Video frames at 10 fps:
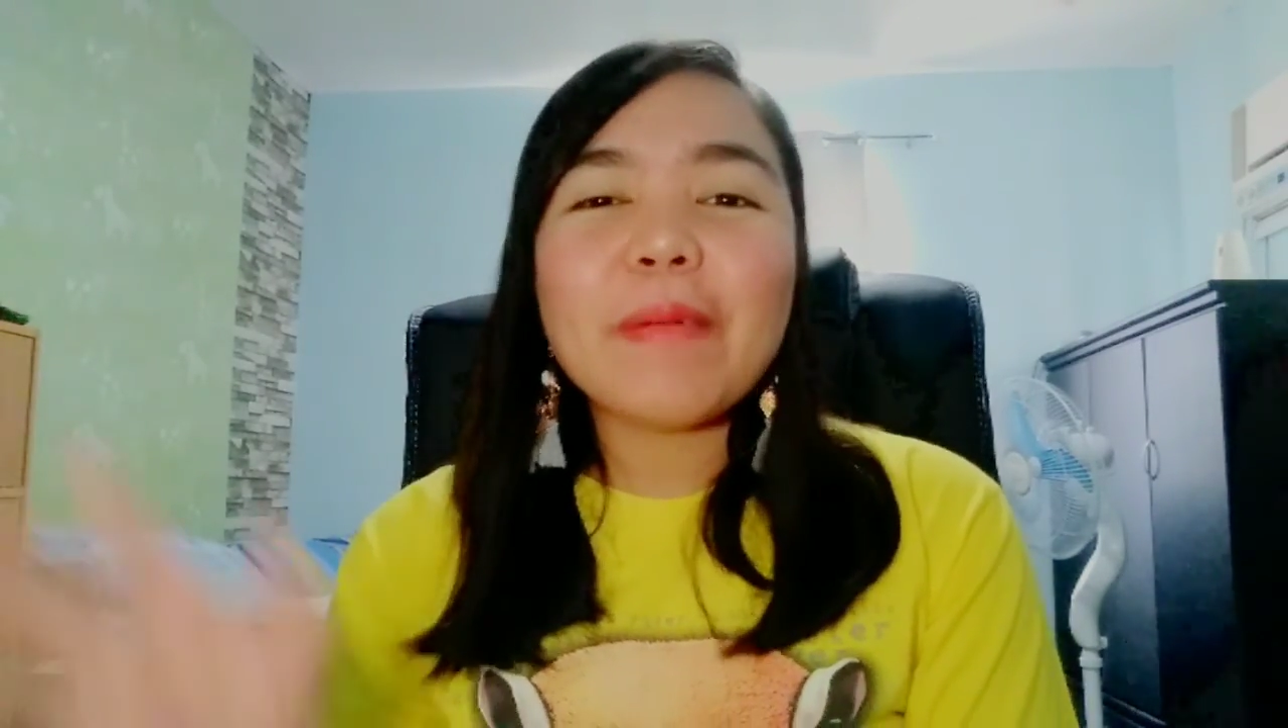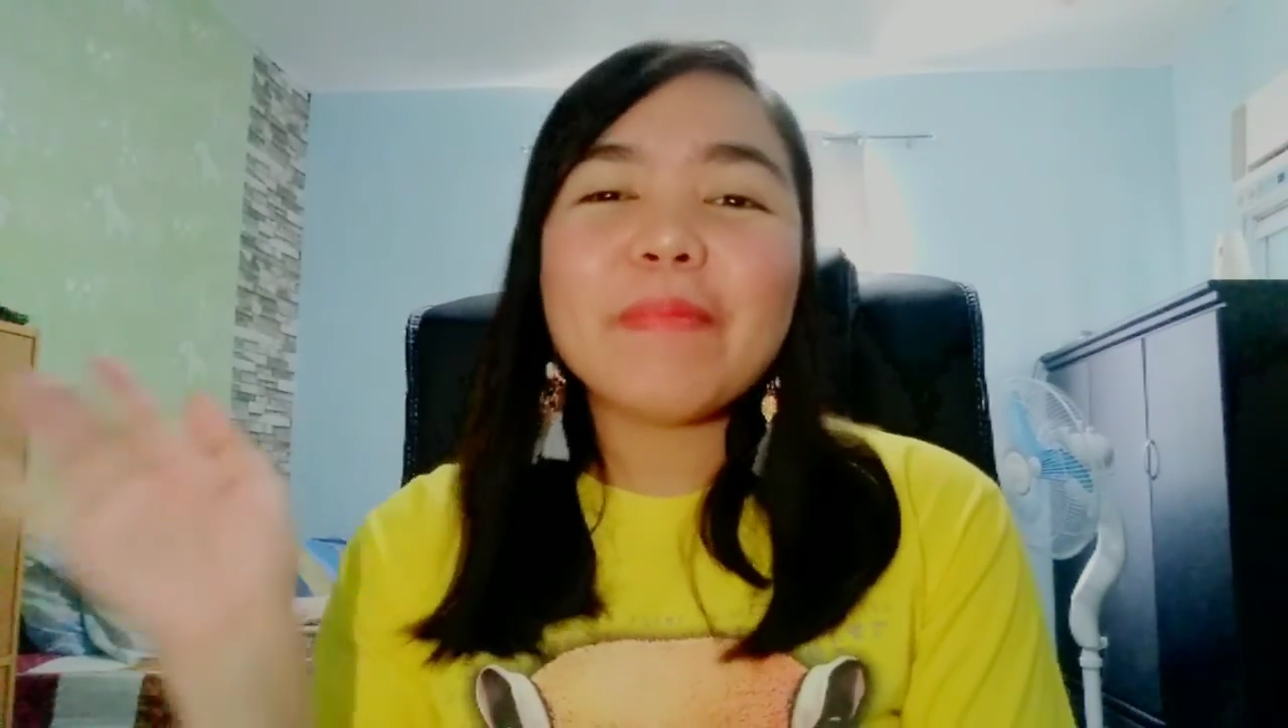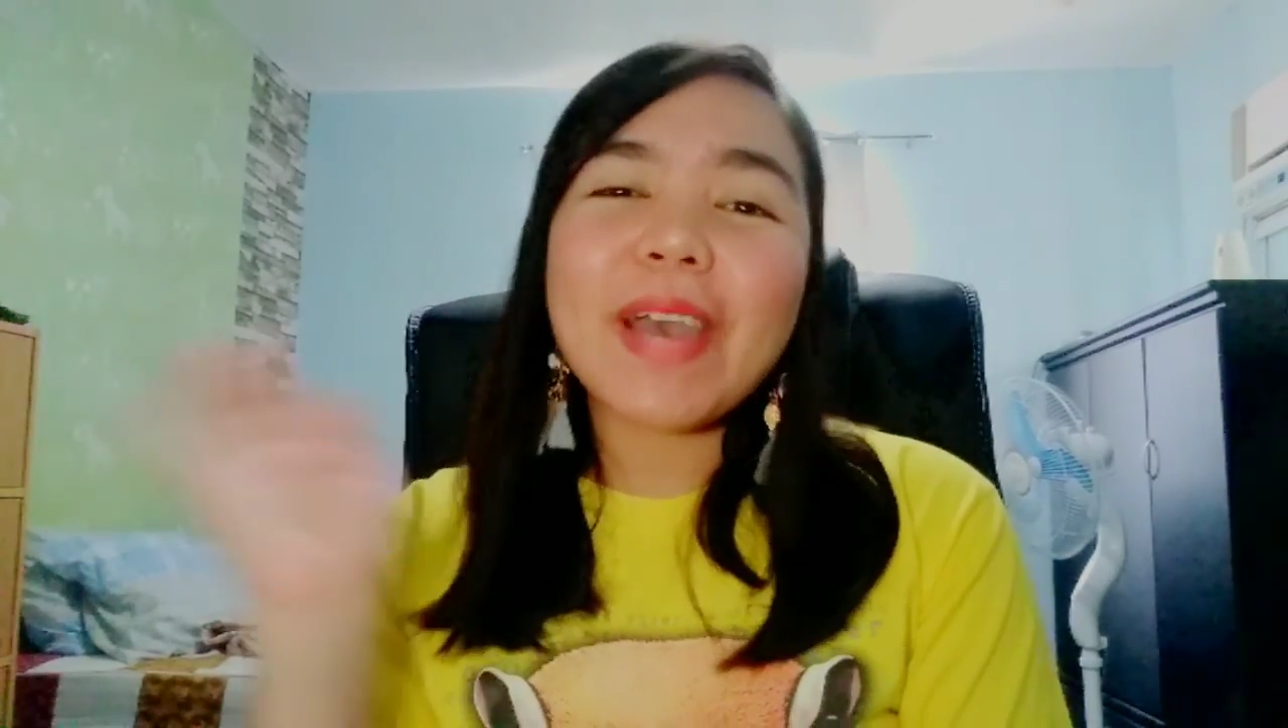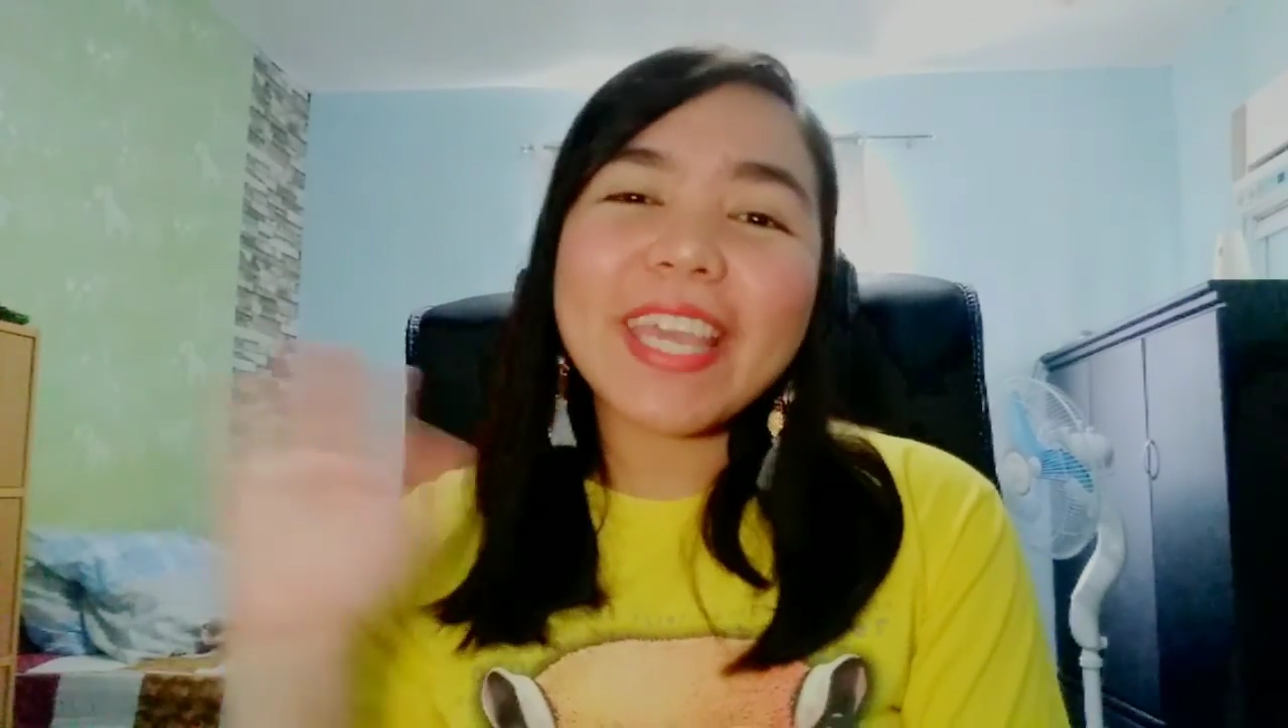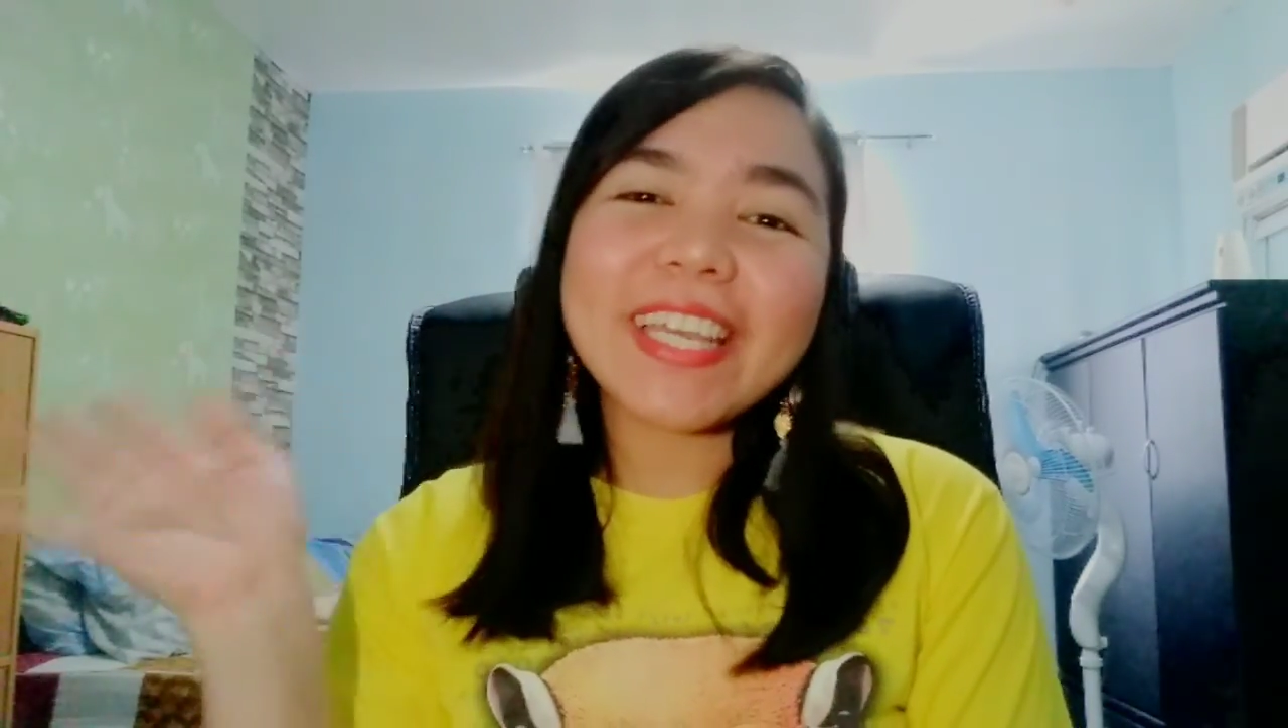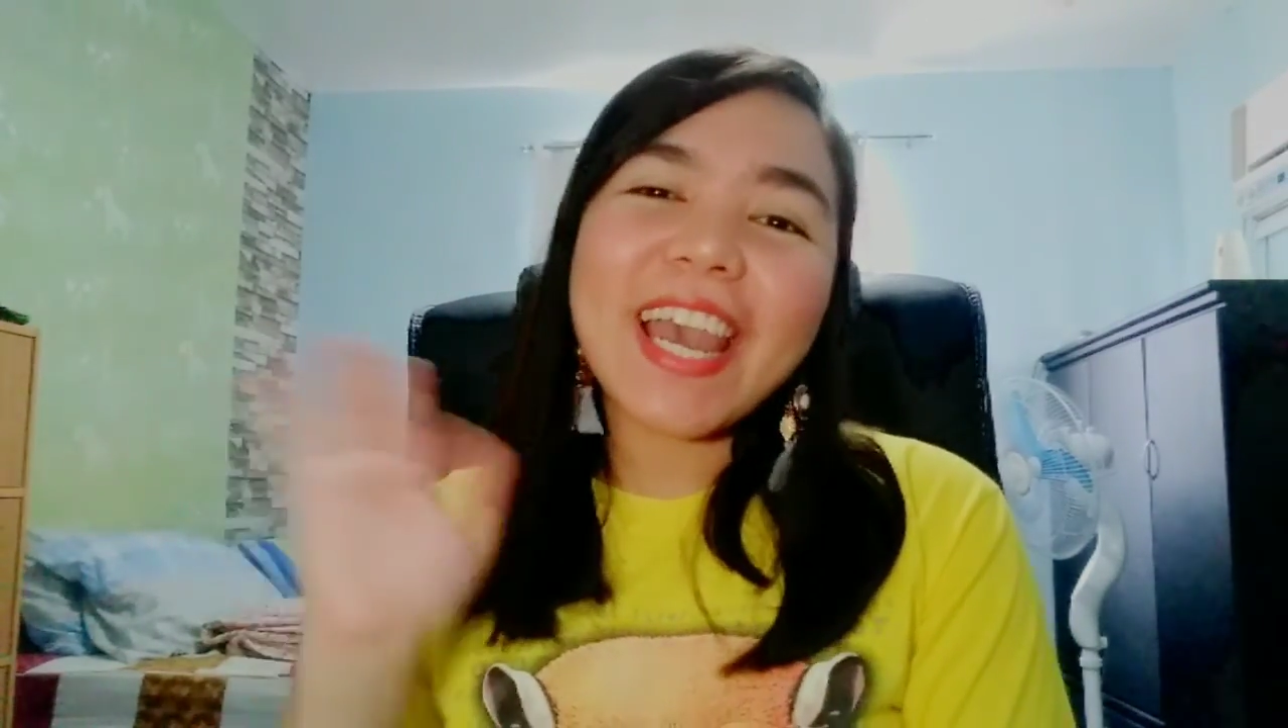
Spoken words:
Bye